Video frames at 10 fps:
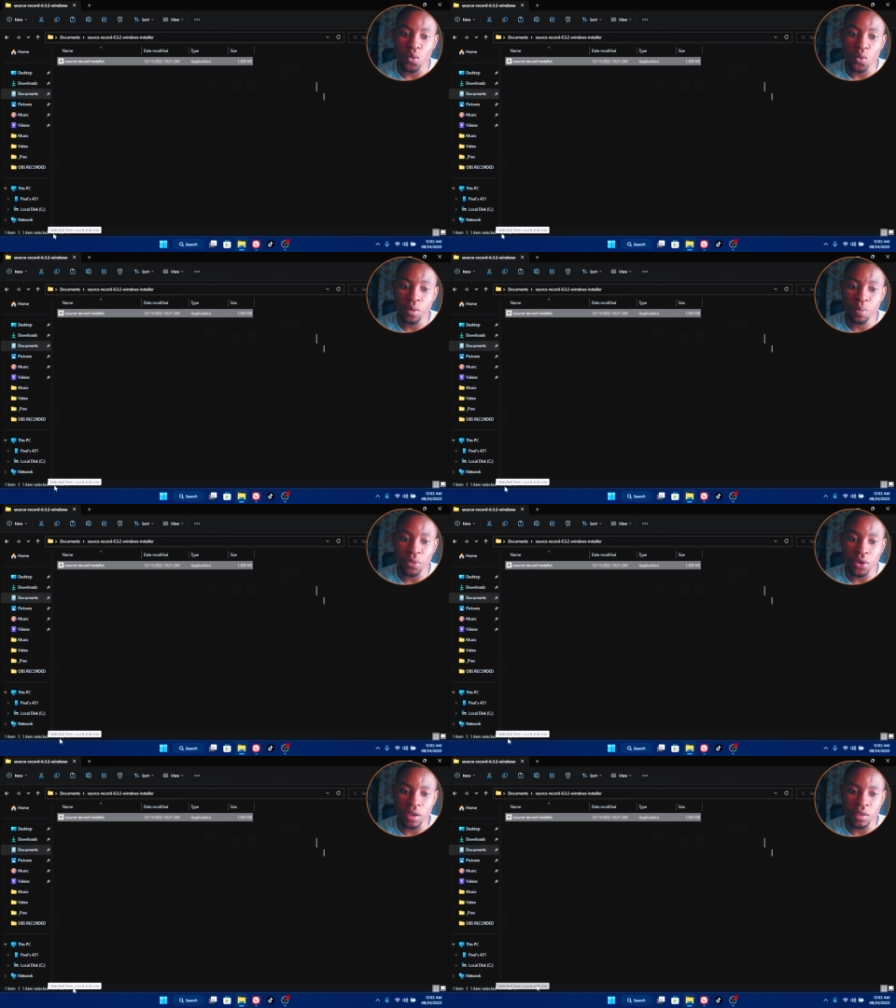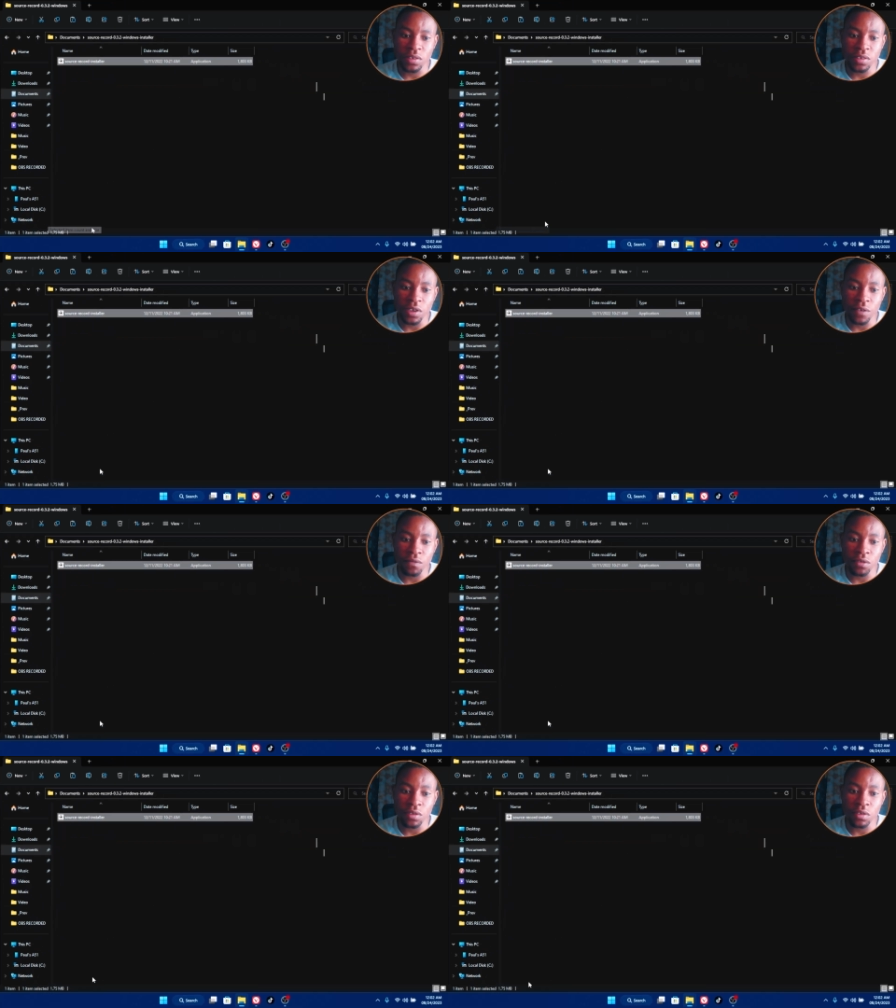one point
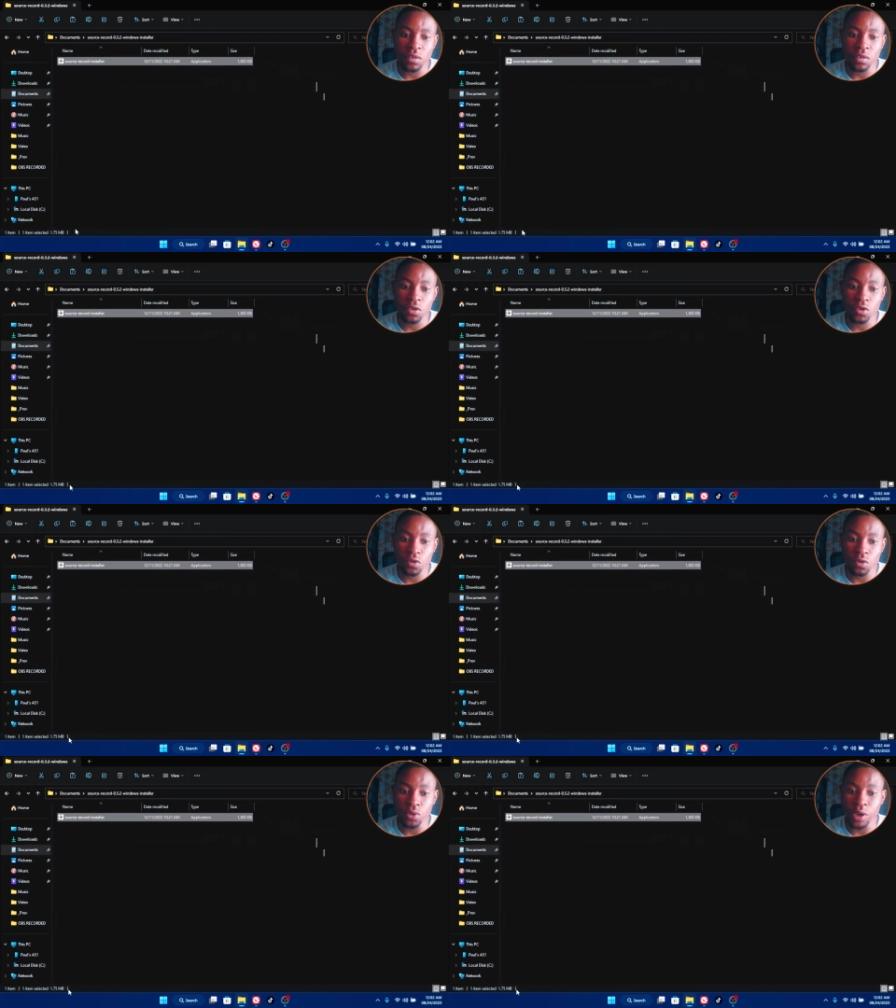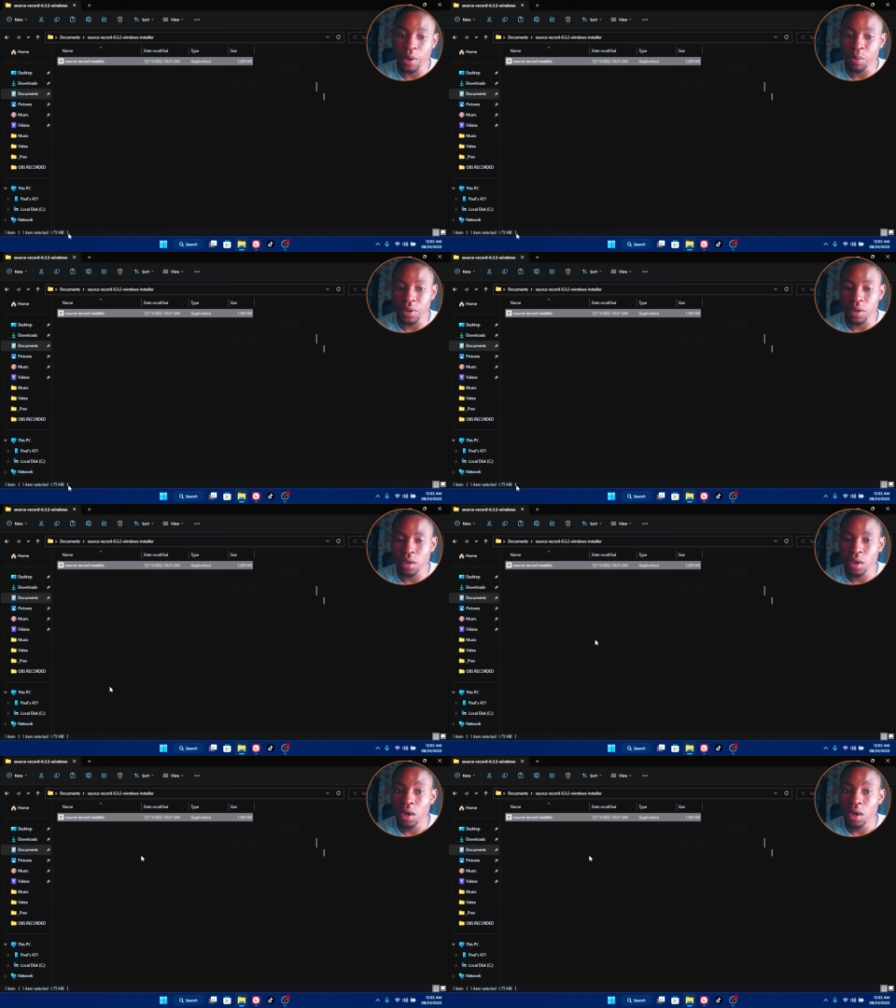seven two M B,